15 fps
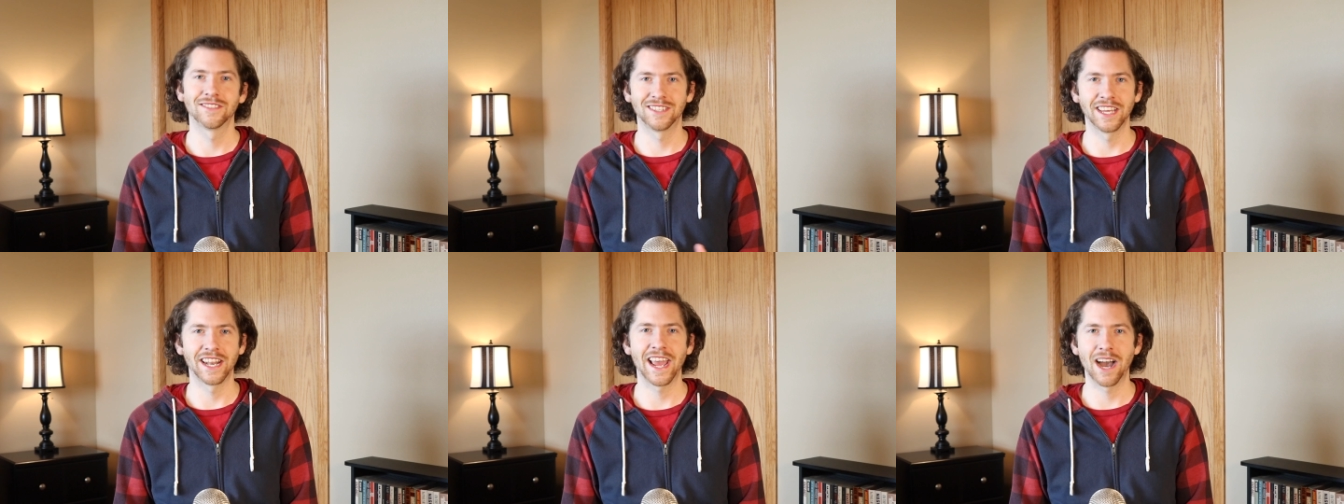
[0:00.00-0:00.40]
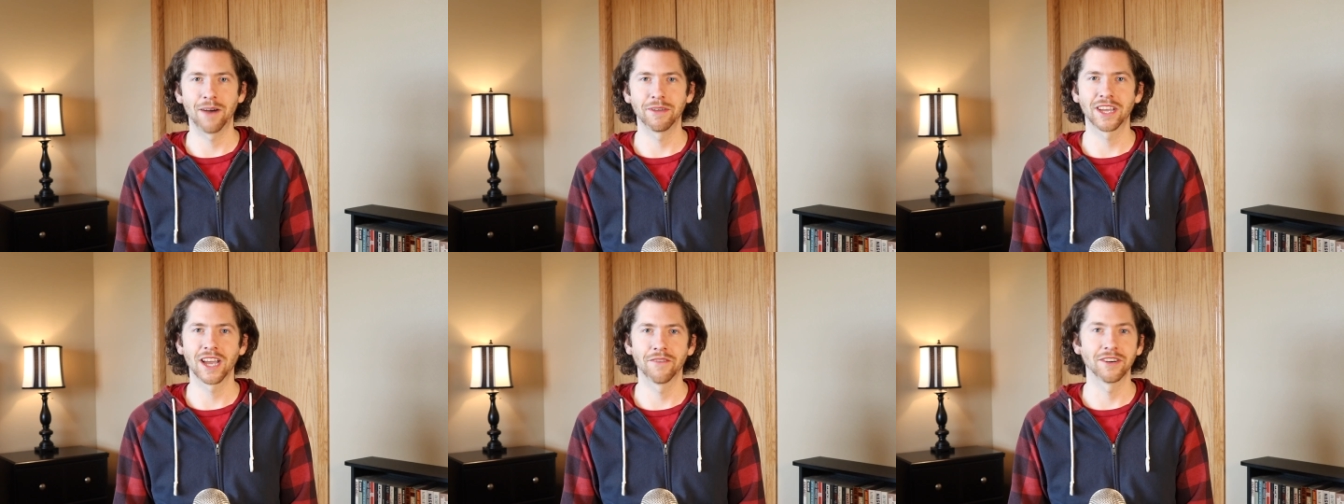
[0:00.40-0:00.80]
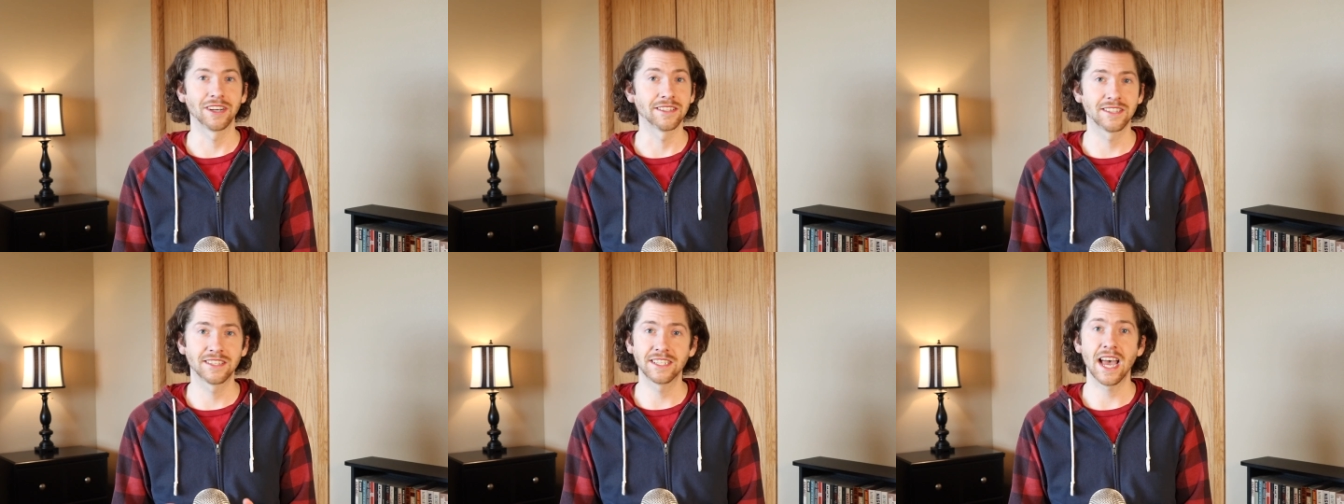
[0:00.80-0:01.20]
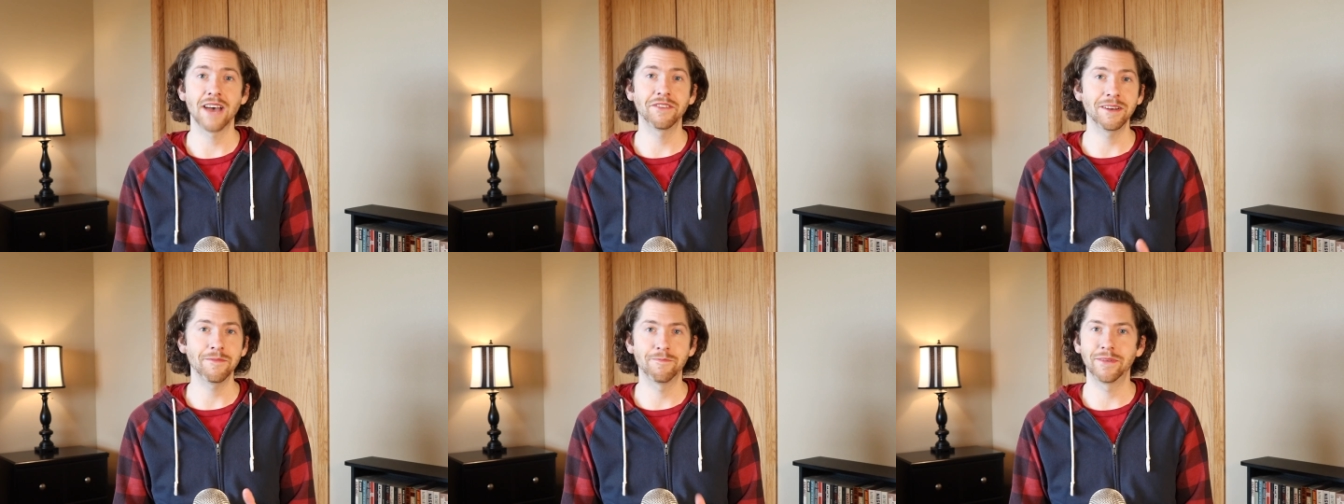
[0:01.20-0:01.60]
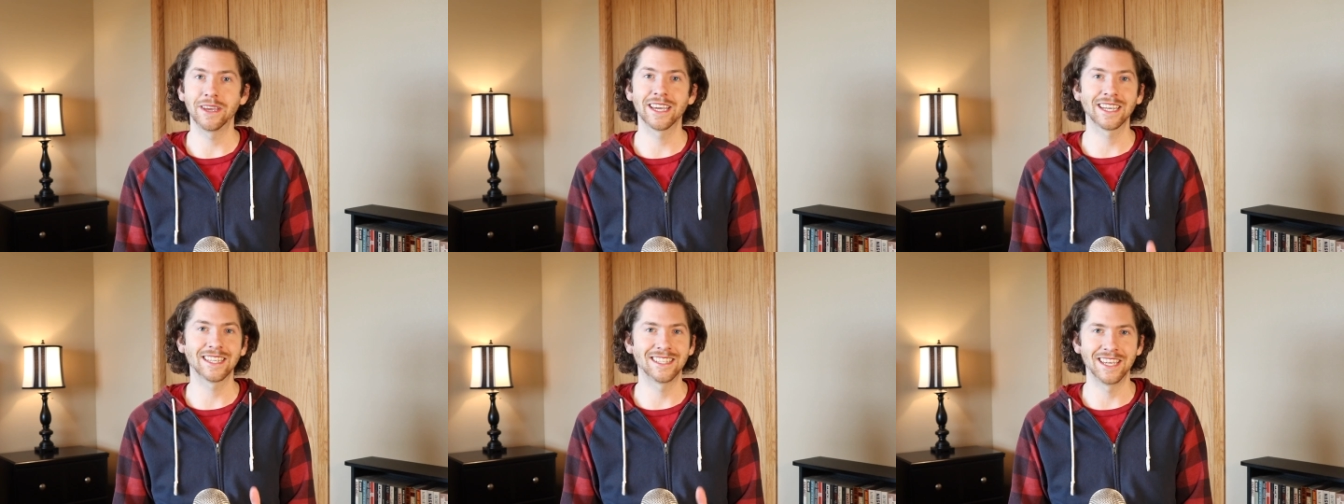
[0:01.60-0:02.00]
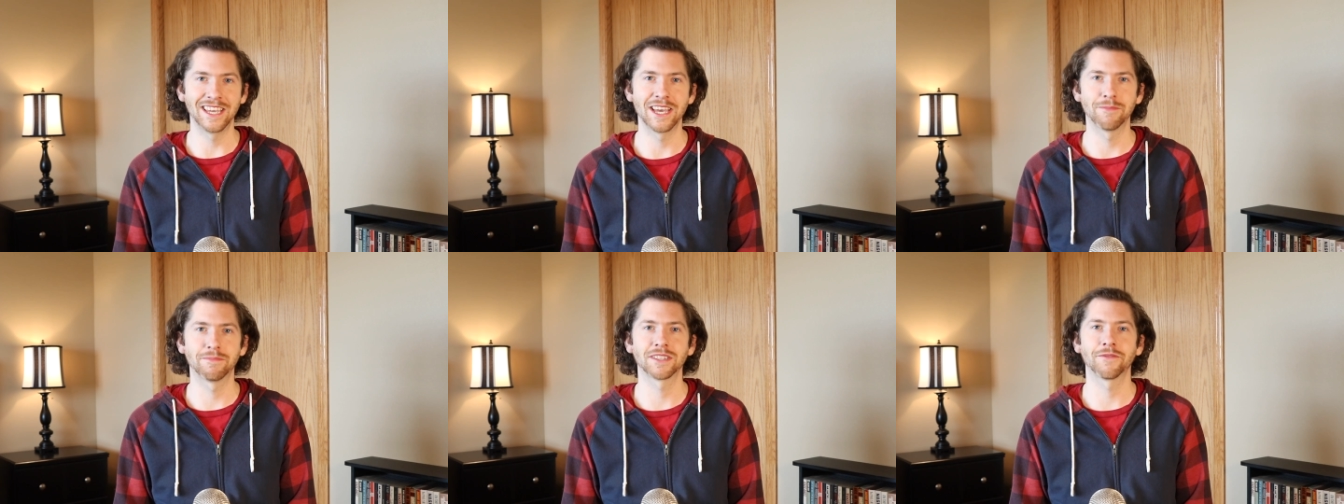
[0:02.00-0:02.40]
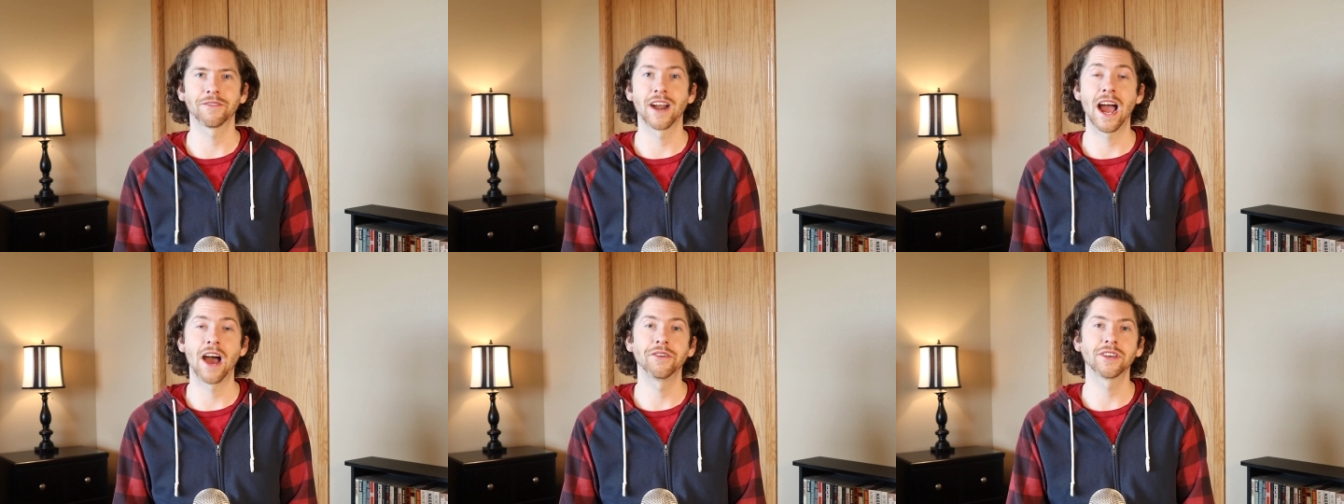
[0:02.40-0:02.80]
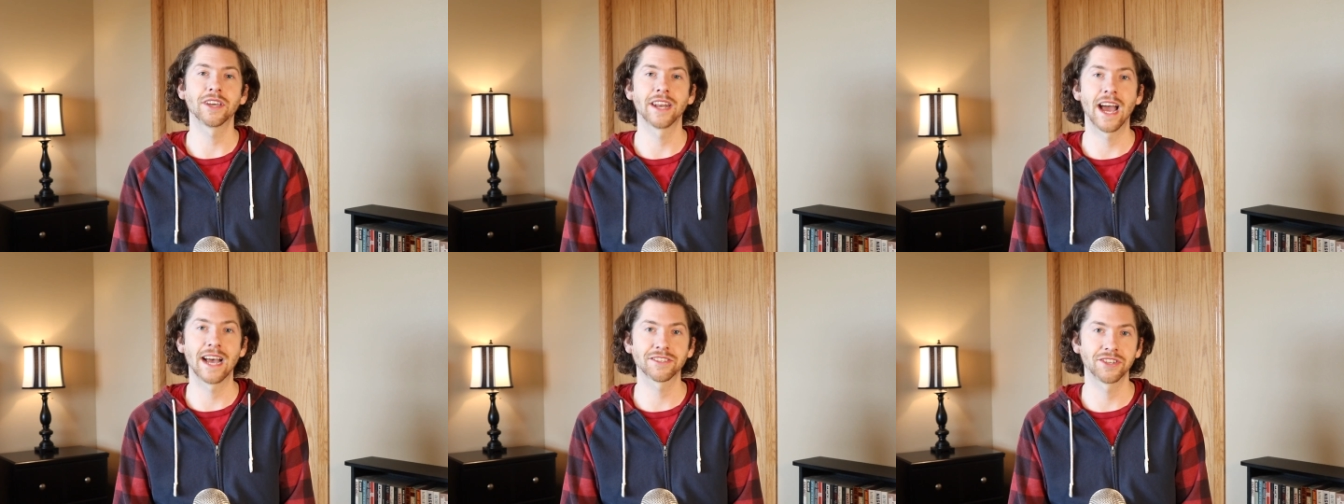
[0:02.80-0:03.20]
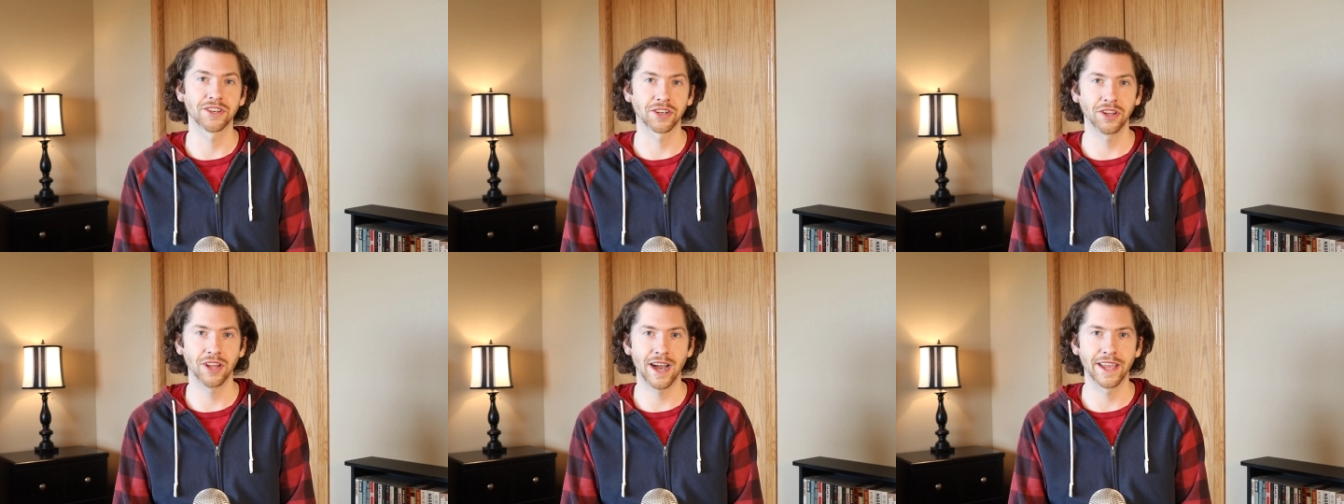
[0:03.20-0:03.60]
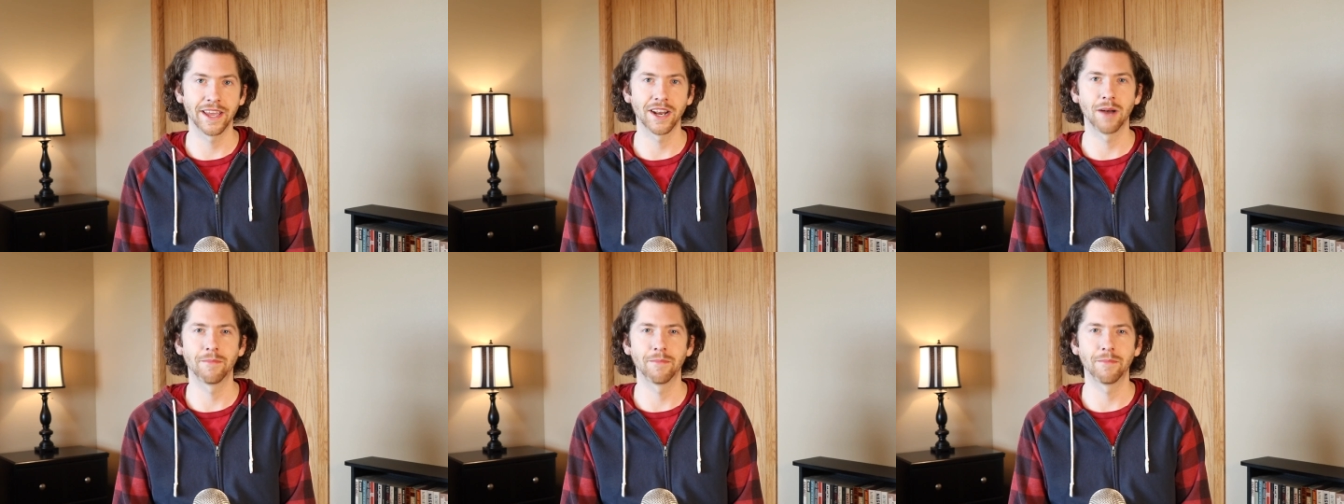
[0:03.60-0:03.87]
Today, I'll be covering seven big tips for how you can ask your client